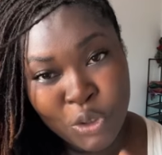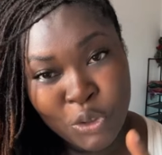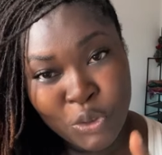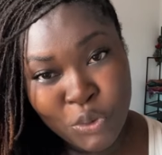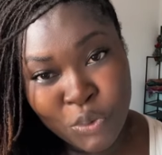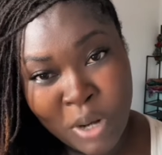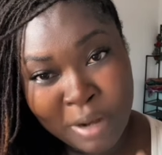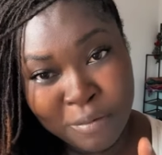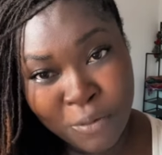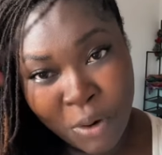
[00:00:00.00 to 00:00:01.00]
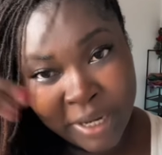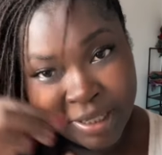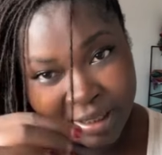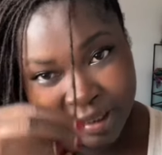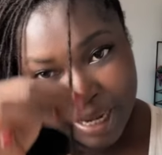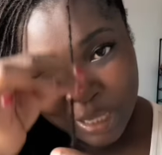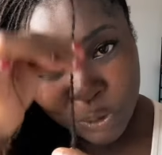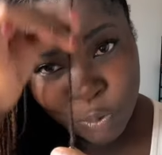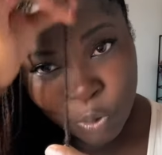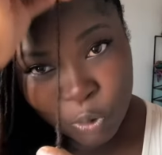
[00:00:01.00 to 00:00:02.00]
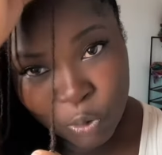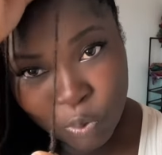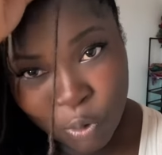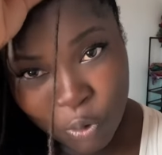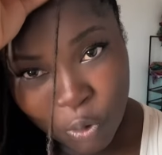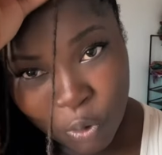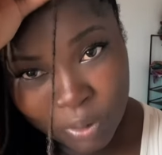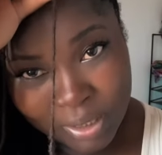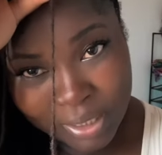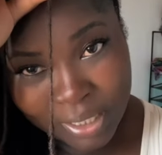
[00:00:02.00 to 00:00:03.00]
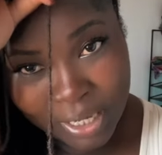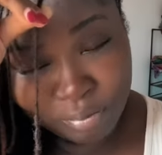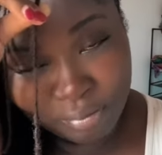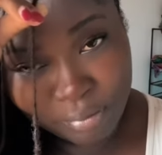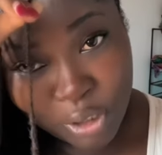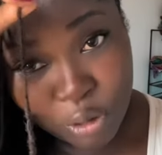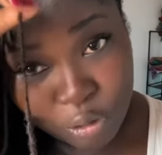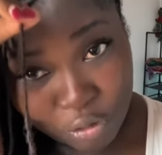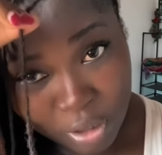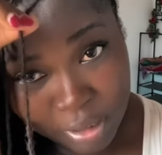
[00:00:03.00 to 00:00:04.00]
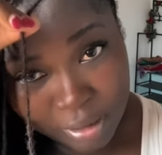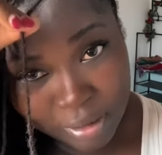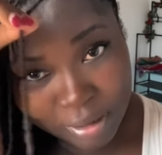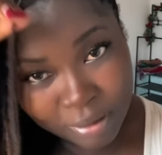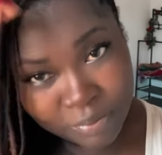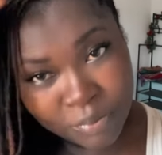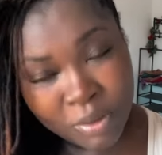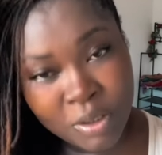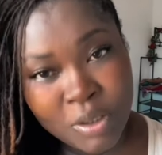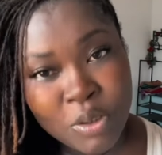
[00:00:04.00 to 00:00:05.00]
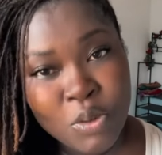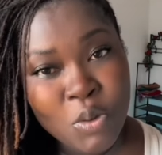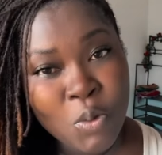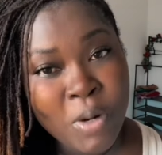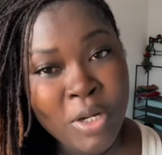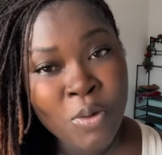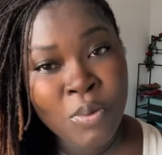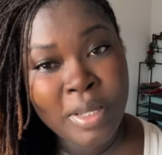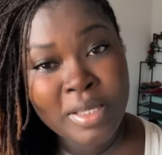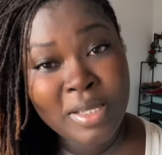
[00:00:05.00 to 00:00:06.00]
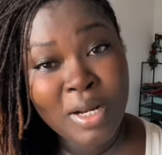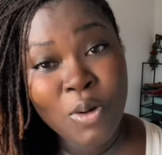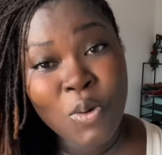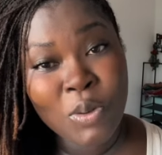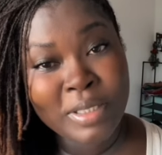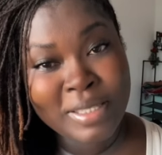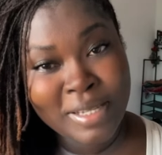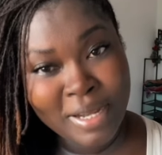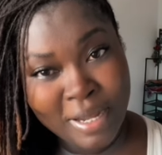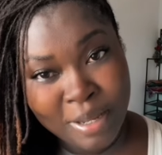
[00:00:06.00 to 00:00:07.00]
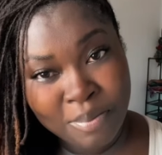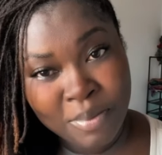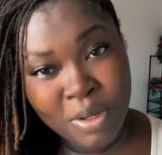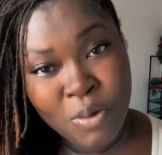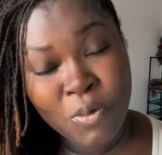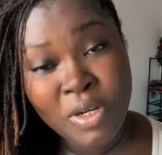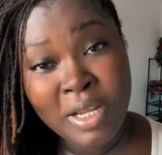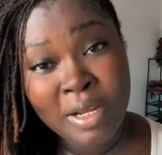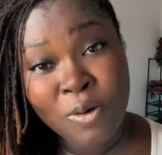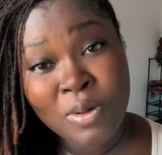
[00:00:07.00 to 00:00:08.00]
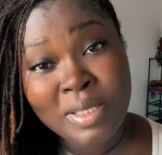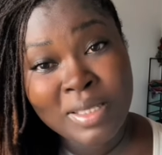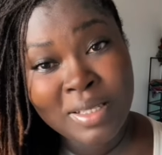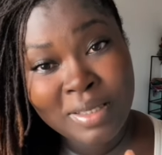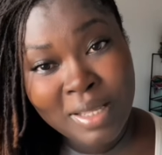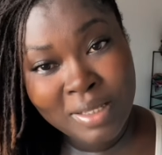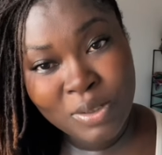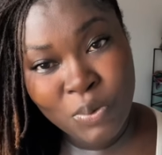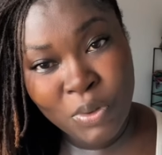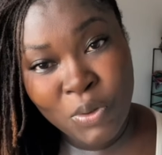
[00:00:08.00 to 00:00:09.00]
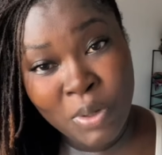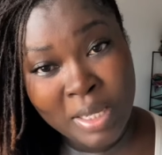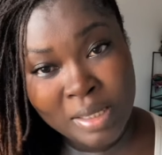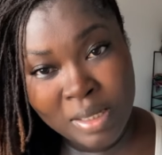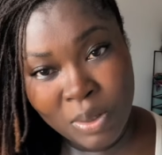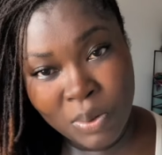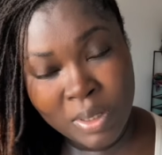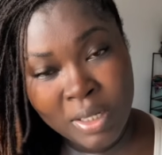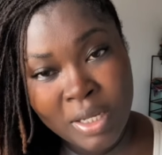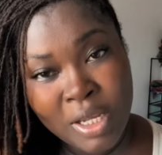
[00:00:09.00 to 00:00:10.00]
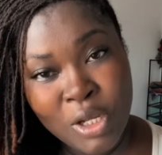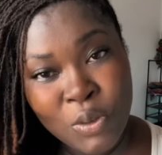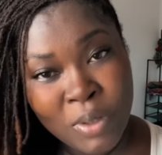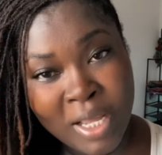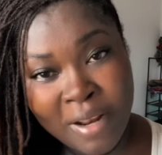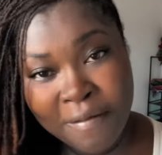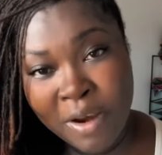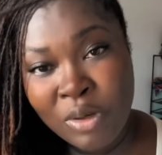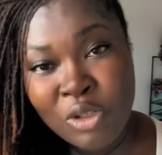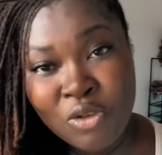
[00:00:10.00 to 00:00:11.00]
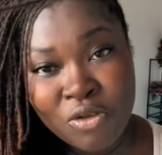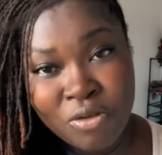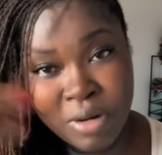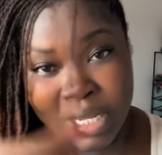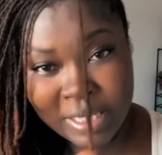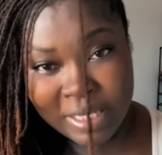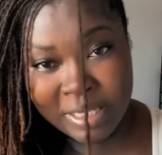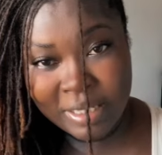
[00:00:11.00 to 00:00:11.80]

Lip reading: you avoid that small knot in your strands. So when you interlock on time, when you are consistent with your interlock, you get a very straight